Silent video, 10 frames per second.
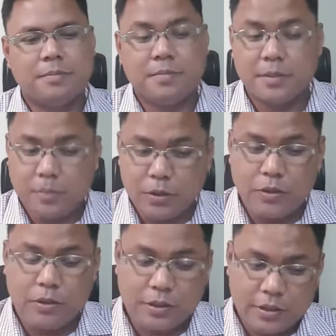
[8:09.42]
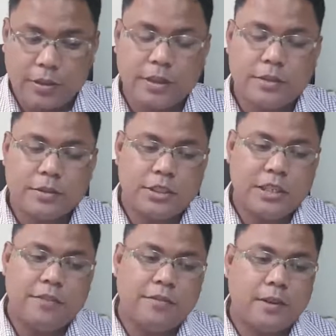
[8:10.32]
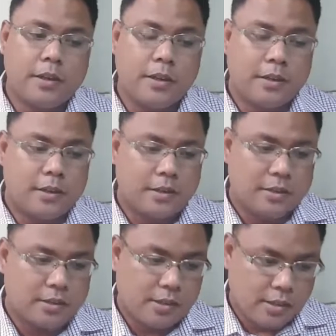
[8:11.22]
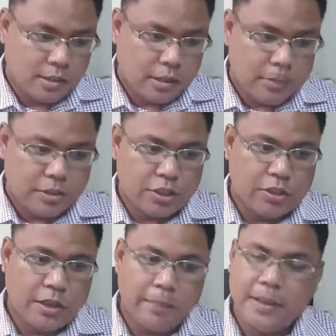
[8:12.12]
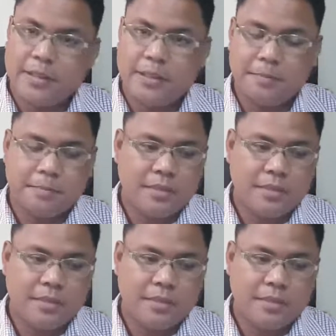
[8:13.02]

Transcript: the Bureau, the current chief, Commissioner La Peña,